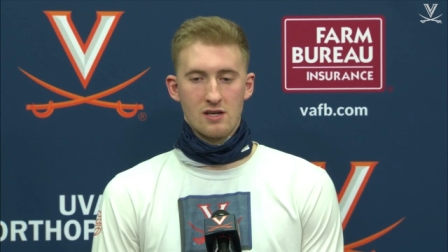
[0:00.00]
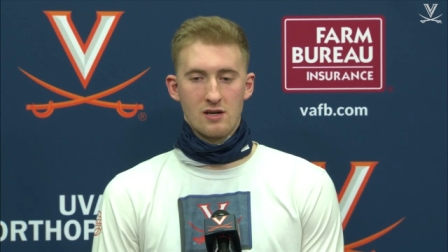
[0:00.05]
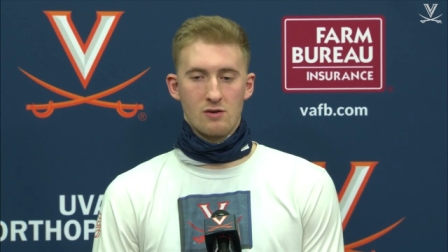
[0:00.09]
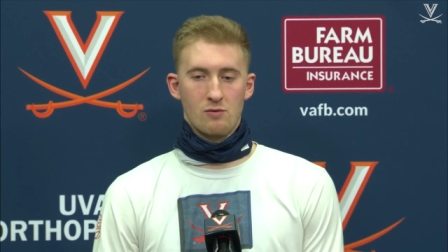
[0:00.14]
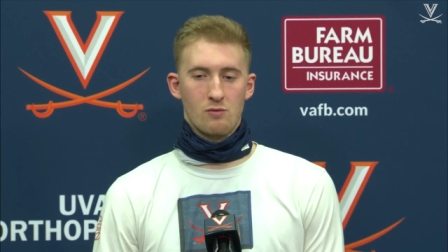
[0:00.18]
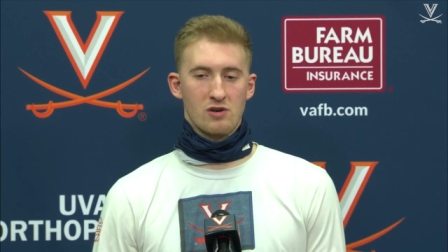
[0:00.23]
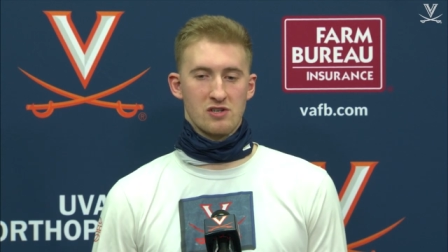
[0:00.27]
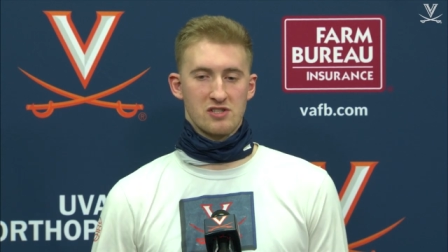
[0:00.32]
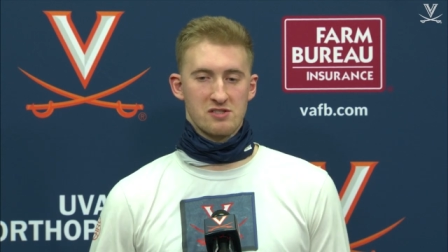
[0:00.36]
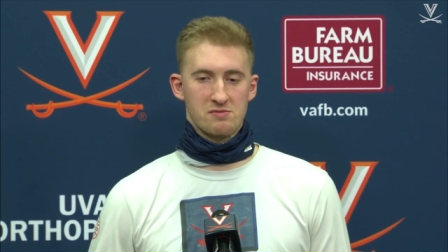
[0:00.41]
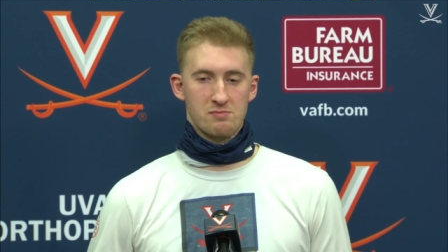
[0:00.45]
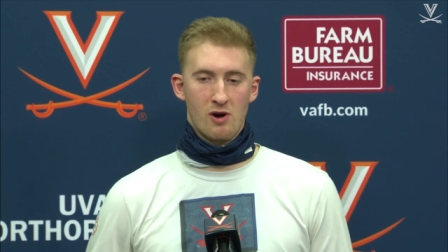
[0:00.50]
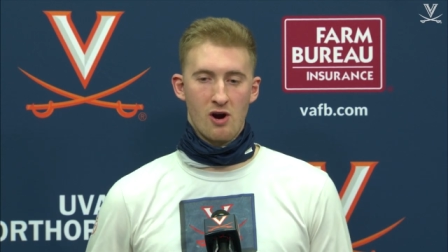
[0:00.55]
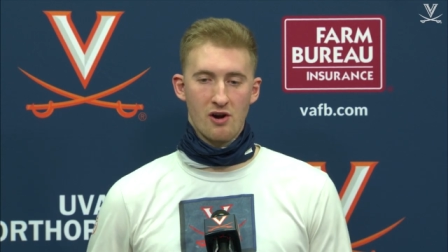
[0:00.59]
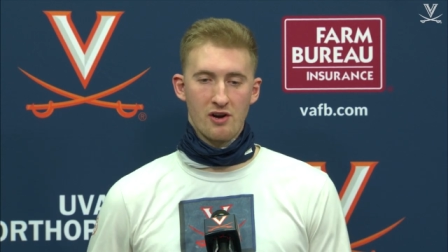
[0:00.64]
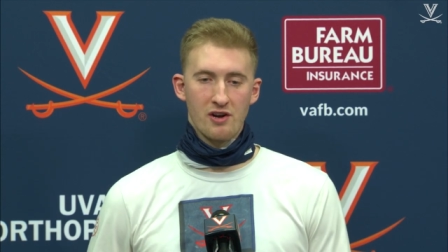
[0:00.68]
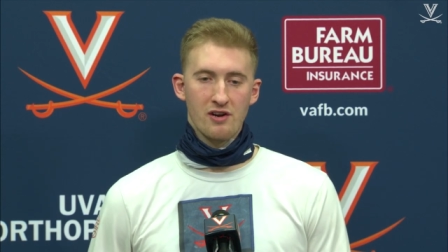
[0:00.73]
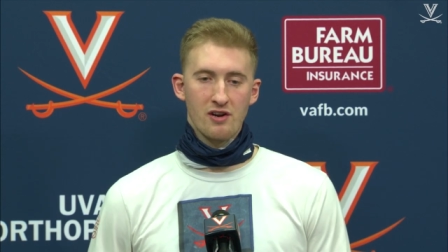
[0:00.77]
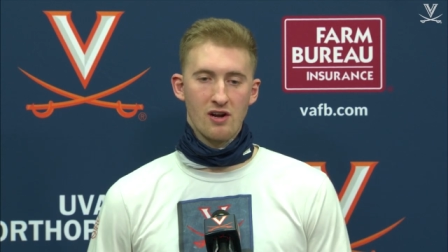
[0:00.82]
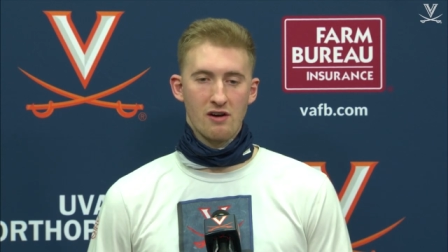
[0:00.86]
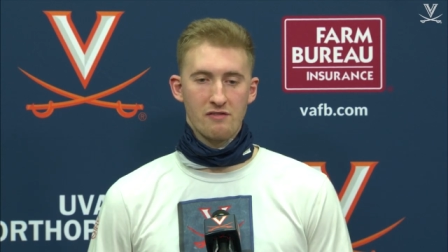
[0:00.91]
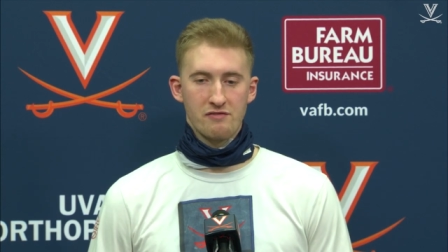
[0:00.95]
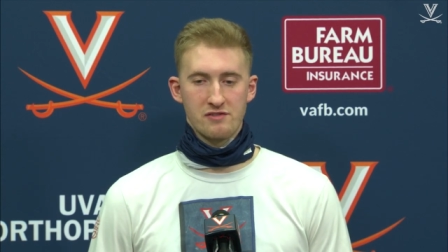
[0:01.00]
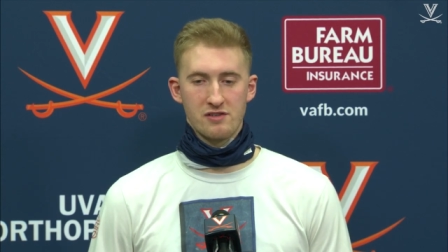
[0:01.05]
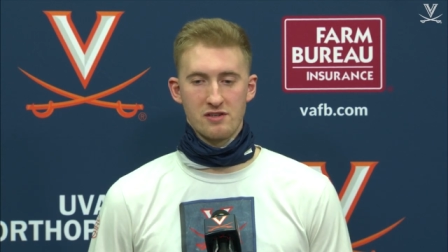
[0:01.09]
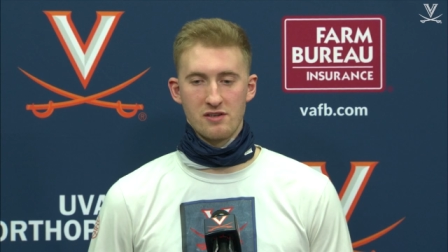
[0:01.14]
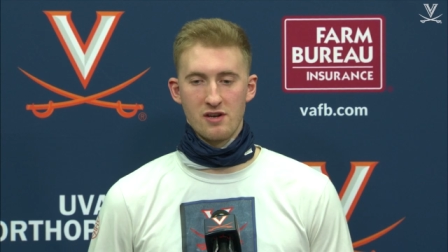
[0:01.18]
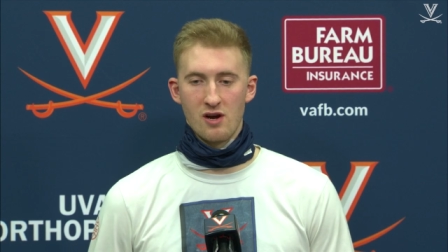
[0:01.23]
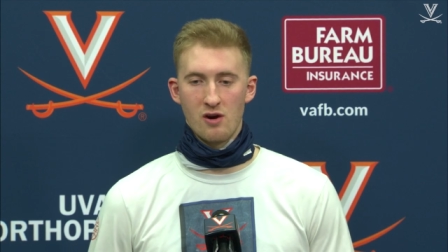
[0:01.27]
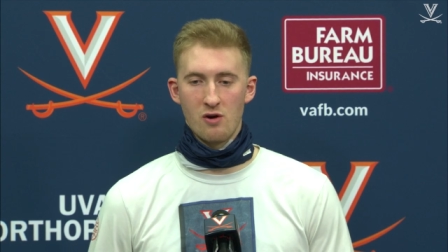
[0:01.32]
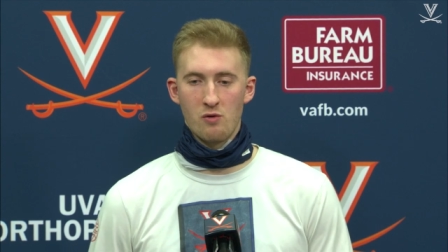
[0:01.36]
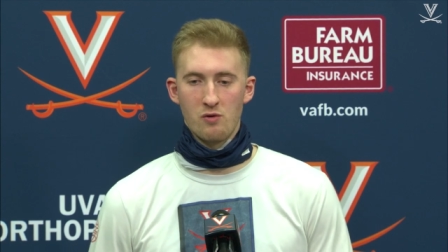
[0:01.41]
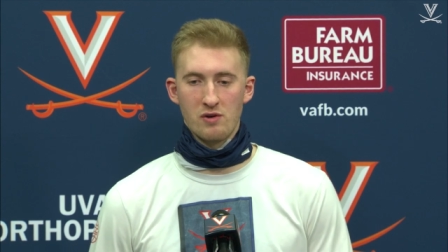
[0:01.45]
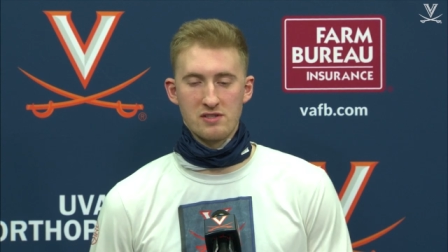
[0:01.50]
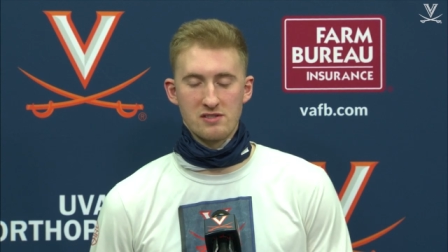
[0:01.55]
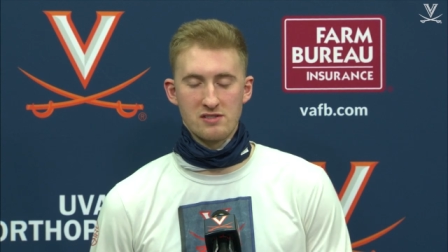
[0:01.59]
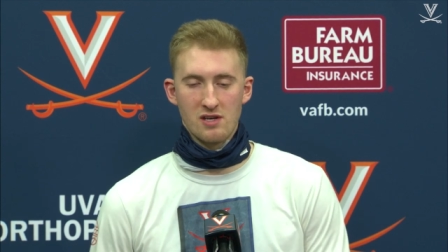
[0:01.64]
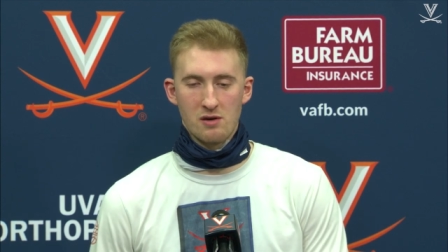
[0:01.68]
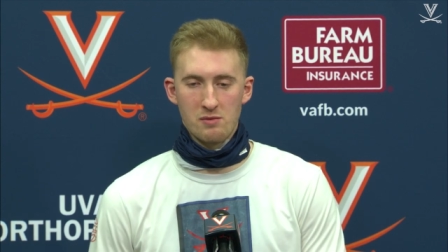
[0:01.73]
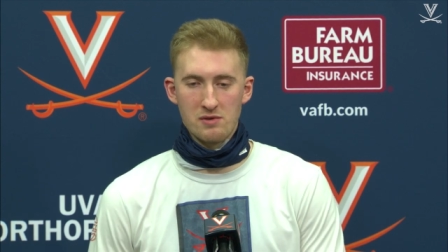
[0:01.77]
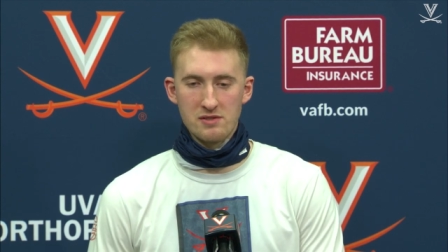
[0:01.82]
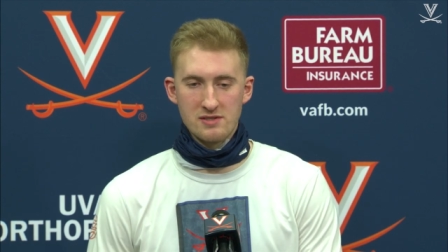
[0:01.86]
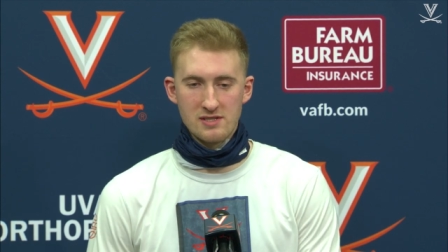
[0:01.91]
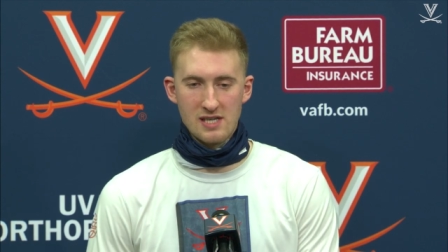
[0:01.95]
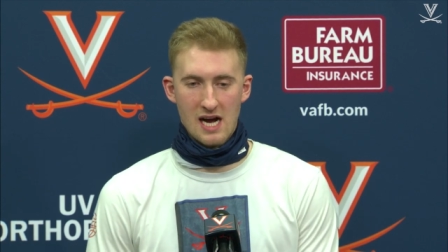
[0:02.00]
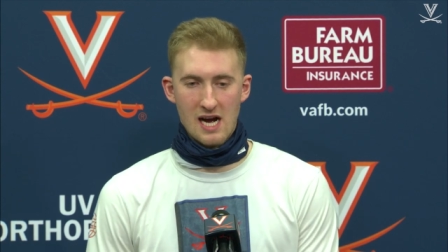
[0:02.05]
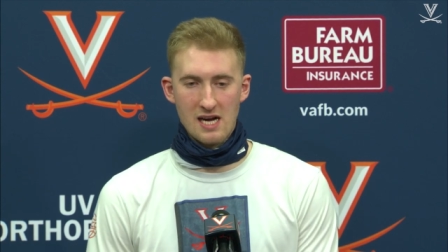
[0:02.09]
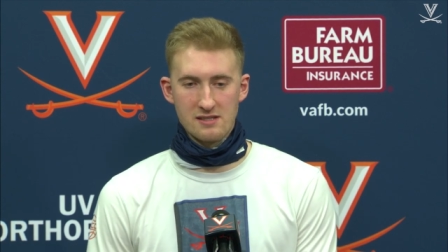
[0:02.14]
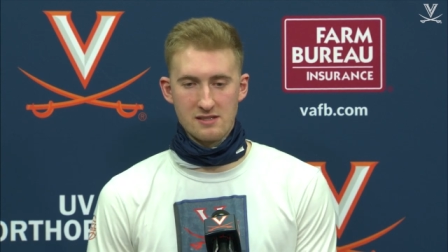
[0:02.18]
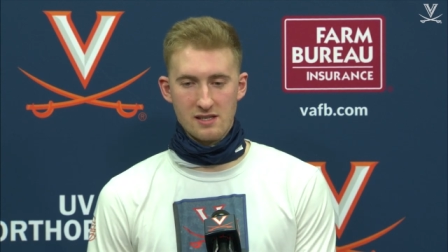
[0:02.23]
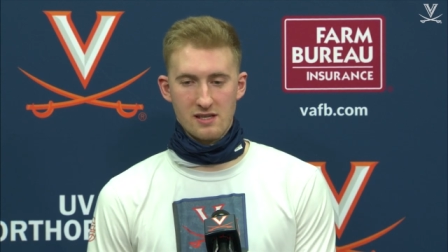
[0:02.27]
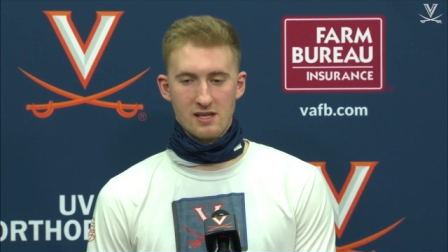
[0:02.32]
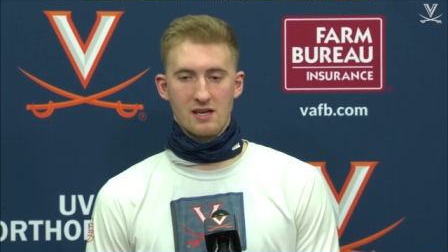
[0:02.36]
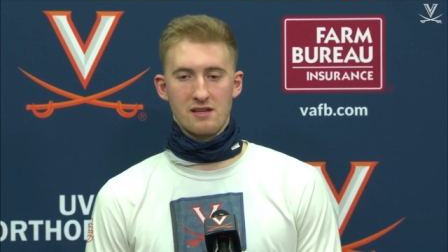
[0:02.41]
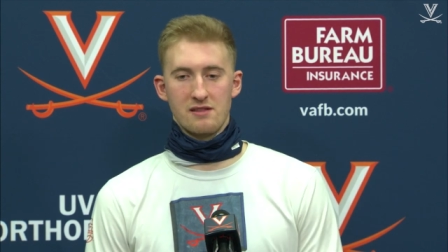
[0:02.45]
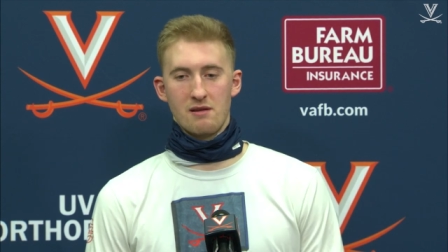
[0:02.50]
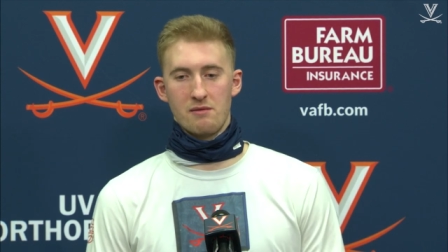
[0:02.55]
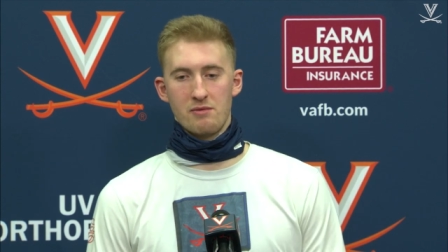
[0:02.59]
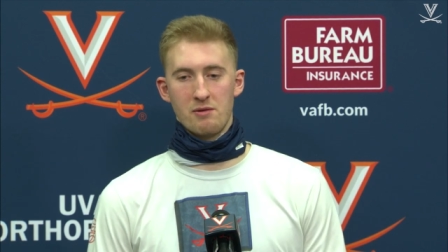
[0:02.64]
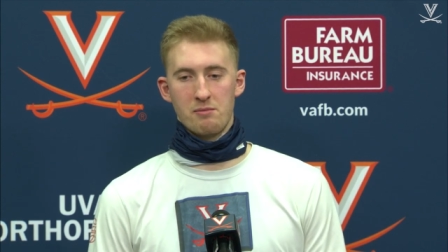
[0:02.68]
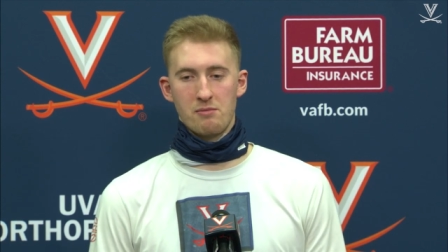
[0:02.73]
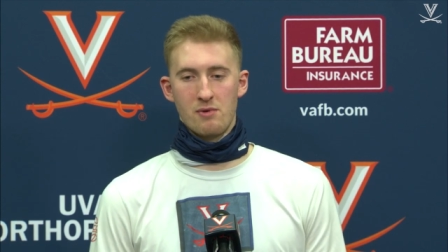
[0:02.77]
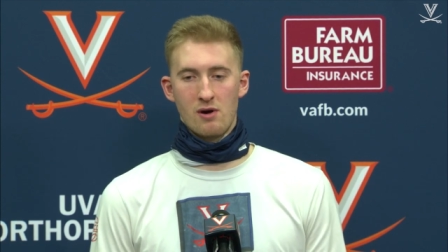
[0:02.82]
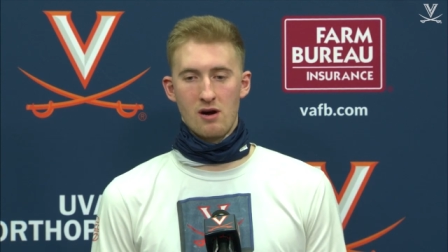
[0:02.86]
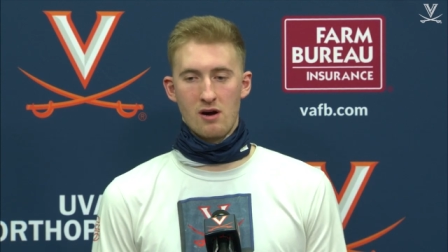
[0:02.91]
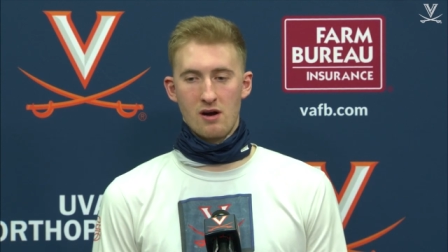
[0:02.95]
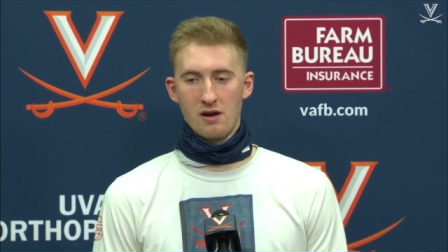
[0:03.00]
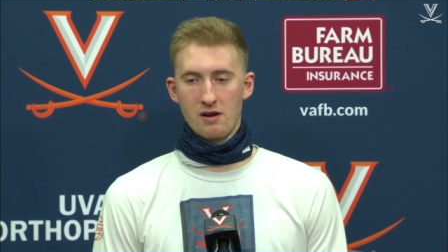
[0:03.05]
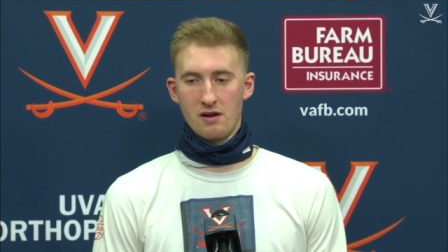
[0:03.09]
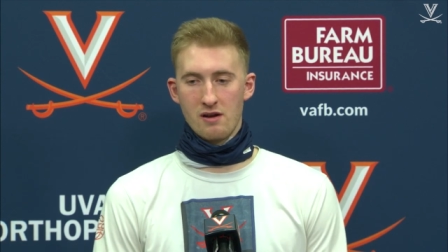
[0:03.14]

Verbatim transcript: we're smart enough to know when someone's hot to get them the ball.